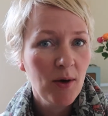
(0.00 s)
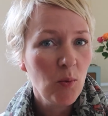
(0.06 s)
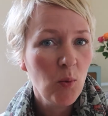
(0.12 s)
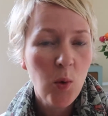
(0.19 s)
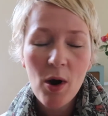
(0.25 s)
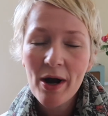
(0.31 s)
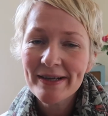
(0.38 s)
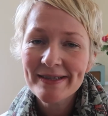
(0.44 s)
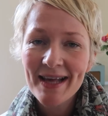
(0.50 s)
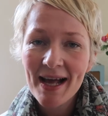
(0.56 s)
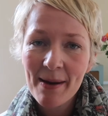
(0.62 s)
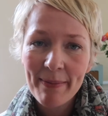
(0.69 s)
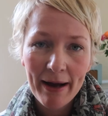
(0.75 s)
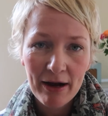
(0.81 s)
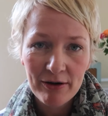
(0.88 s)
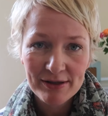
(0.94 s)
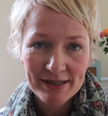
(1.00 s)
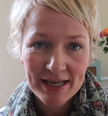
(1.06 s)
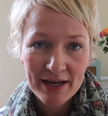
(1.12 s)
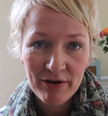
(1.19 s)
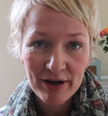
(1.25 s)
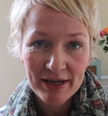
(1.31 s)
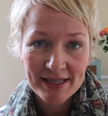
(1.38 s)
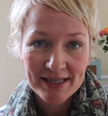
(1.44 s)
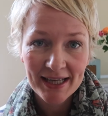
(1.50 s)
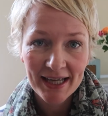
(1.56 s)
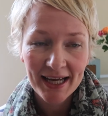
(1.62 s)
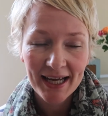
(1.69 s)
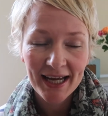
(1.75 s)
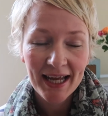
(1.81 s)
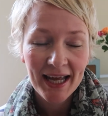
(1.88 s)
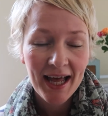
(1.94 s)
what is that about?
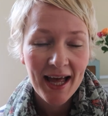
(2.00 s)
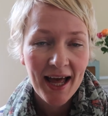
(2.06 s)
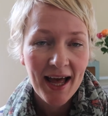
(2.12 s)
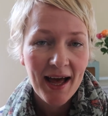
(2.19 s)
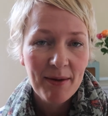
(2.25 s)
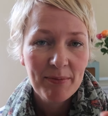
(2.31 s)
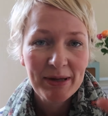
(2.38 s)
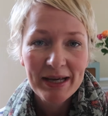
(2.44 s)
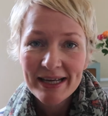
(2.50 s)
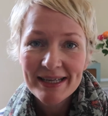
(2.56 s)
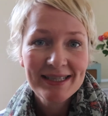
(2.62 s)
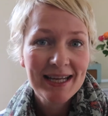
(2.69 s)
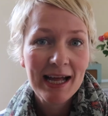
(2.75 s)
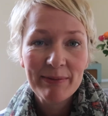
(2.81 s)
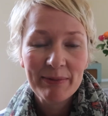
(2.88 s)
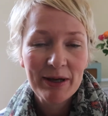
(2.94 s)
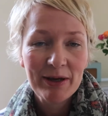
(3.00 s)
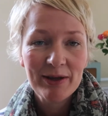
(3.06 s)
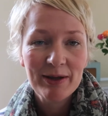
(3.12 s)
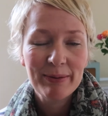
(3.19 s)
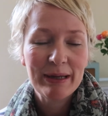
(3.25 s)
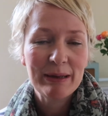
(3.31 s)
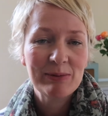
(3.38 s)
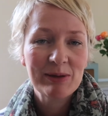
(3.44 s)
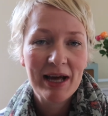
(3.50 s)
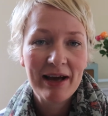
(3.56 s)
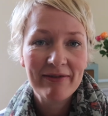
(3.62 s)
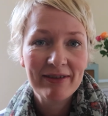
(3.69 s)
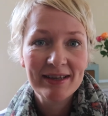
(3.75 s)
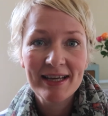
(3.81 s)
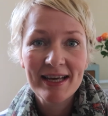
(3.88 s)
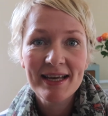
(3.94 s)
Seriously. Please tell me other people are
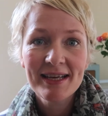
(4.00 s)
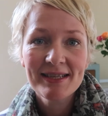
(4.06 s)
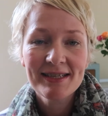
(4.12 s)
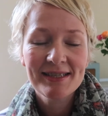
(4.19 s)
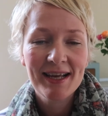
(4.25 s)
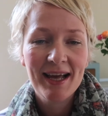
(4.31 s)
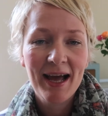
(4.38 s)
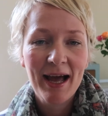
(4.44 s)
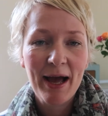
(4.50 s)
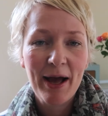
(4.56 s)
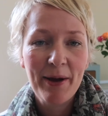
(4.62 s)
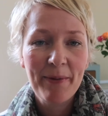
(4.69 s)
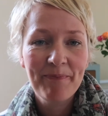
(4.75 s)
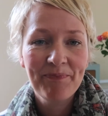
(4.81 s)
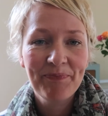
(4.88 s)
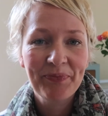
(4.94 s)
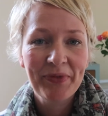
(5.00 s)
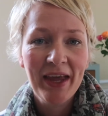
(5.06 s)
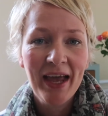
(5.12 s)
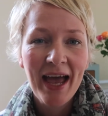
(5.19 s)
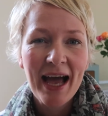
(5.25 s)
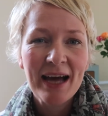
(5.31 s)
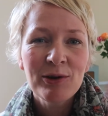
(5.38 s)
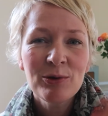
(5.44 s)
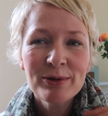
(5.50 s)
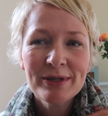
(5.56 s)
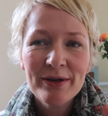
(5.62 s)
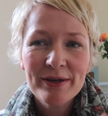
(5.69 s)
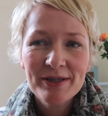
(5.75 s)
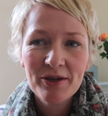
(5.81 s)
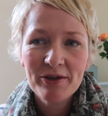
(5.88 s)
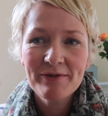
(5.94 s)
having this. Um, and
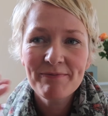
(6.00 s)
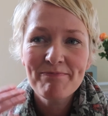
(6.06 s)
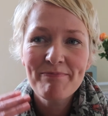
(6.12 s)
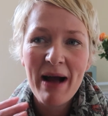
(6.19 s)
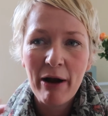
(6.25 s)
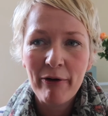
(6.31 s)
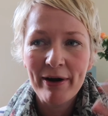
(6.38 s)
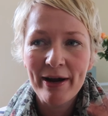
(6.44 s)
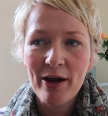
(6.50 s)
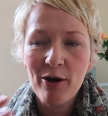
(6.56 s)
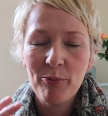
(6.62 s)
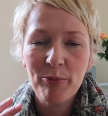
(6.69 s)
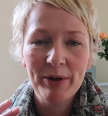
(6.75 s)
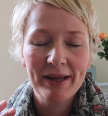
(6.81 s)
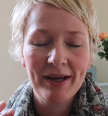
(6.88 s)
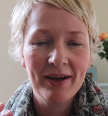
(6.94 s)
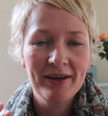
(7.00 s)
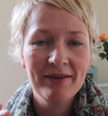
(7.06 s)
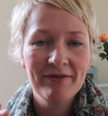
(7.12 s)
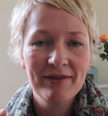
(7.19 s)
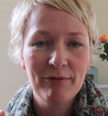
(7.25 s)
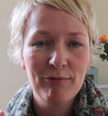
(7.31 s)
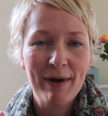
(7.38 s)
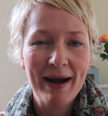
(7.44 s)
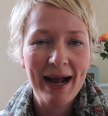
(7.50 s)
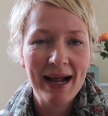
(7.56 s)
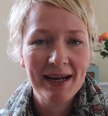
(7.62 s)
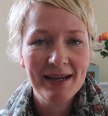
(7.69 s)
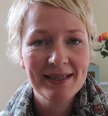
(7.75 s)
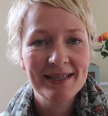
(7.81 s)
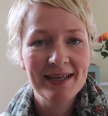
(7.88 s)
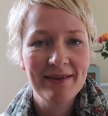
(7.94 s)
also it doesn't marry up with kind of the
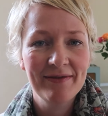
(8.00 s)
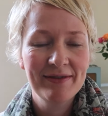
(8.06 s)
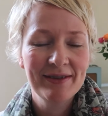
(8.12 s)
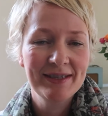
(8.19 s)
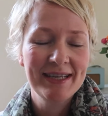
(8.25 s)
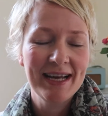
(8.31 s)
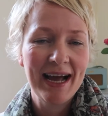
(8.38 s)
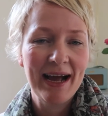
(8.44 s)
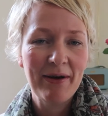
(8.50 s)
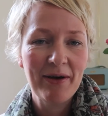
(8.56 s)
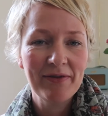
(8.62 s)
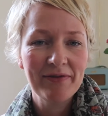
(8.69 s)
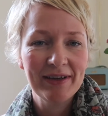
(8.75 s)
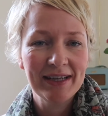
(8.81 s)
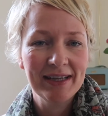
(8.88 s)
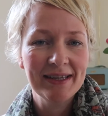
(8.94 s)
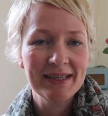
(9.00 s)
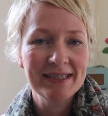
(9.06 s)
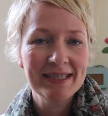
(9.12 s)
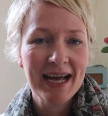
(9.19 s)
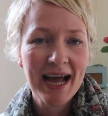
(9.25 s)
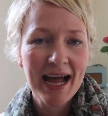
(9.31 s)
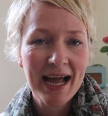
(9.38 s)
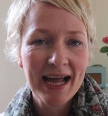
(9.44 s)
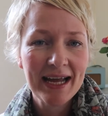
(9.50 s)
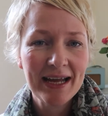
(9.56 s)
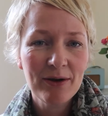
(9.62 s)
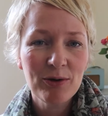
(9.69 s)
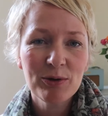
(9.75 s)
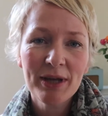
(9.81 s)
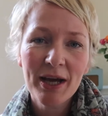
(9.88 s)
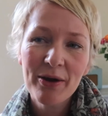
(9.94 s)
reality of the, how I feel in the
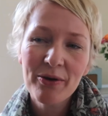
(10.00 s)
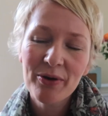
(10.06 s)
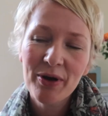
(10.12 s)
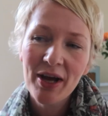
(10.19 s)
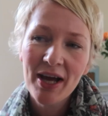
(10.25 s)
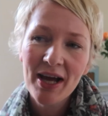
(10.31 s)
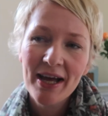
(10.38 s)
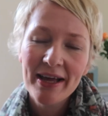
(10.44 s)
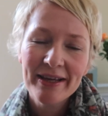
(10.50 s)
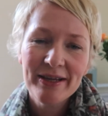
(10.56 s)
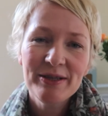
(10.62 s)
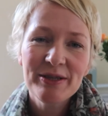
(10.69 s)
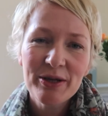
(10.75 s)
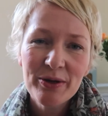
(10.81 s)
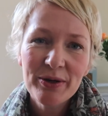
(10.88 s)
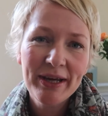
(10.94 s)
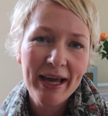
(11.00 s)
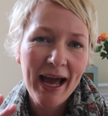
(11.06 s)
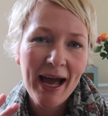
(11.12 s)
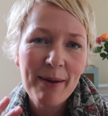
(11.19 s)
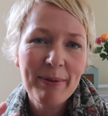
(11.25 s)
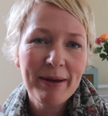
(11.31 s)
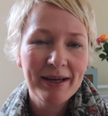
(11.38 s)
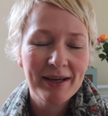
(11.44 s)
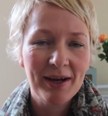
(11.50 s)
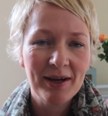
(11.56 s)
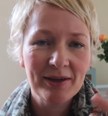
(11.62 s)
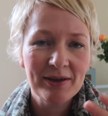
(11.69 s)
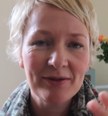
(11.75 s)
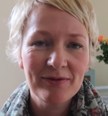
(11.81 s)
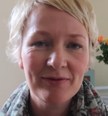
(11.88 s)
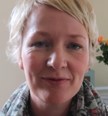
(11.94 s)
day. Although you do get a bit
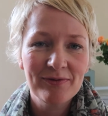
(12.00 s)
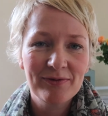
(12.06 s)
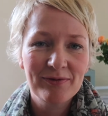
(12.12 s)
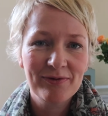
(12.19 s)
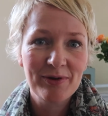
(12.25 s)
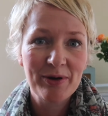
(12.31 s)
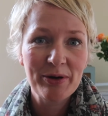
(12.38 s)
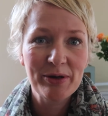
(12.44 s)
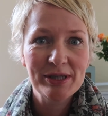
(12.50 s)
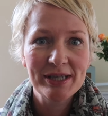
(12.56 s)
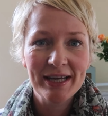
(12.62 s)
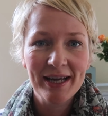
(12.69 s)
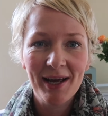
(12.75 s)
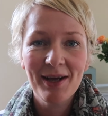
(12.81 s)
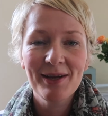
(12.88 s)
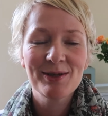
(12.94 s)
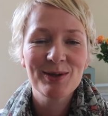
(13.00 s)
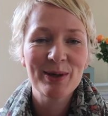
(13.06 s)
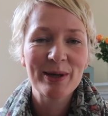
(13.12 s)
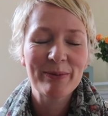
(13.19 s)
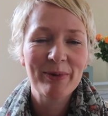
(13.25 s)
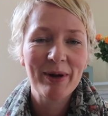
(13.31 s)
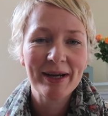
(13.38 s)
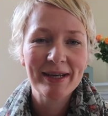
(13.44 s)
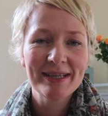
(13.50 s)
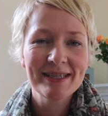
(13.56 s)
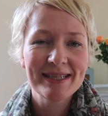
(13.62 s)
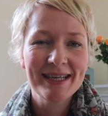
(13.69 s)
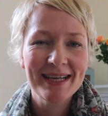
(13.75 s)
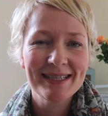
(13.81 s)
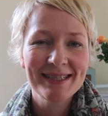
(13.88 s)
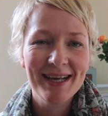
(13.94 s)
kind of fruitier during
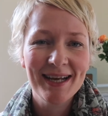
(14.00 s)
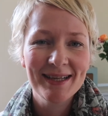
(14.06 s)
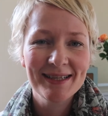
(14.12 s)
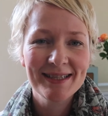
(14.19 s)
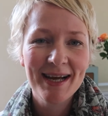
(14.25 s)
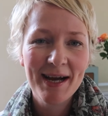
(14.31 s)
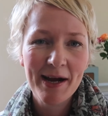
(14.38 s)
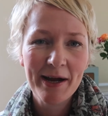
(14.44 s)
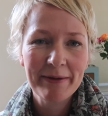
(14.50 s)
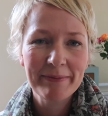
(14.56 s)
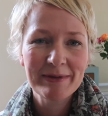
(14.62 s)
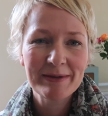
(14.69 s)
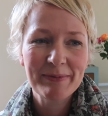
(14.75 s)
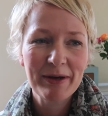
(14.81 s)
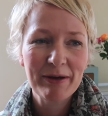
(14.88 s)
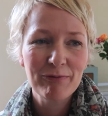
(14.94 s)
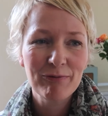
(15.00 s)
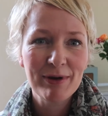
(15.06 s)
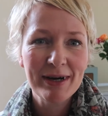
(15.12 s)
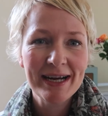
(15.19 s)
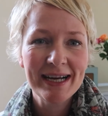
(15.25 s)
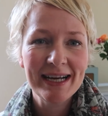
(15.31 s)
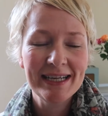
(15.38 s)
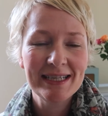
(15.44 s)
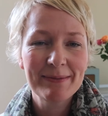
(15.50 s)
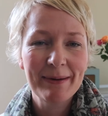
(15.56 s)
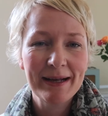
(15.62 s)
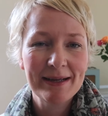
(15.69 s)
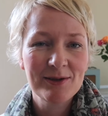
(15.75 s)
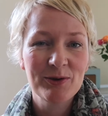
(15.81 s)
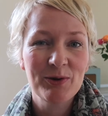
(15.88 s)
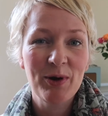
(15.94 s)
pregnancy at certain times, but it really
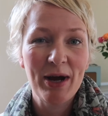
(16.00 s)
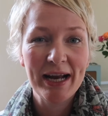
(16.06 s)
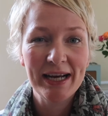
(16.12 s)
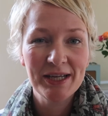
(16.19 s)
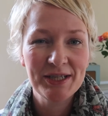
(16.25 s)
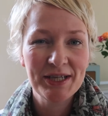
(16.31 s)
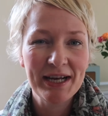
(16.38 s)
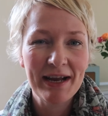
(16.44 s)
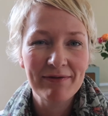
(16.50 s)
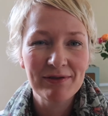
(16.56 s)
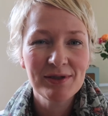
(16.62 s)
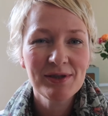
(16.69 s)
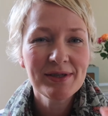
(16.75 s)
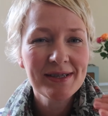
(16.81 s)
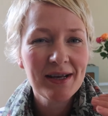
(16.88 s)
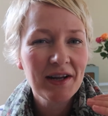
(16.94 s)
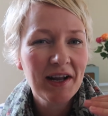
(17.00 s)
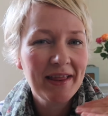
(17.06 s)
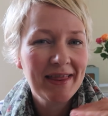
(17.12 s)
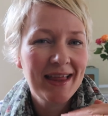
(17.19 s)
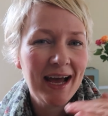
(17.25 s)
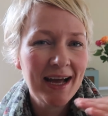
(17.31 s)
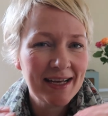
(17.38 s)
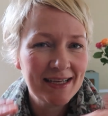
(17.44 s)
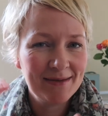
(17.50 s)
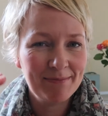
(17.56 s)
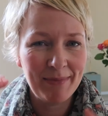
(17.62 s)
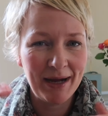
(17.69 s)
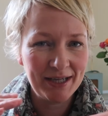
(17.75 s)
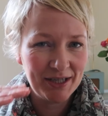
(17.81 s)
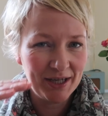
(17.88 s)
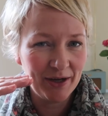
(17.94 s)
depends on your energy level. So like that isn't
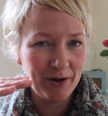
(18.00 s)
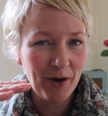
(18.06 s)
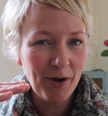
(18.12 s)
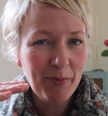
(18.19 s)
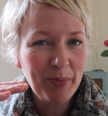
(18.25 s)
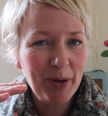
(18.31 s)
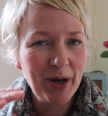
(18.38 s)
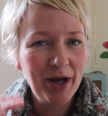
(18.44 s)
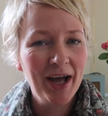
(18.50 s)
matching up.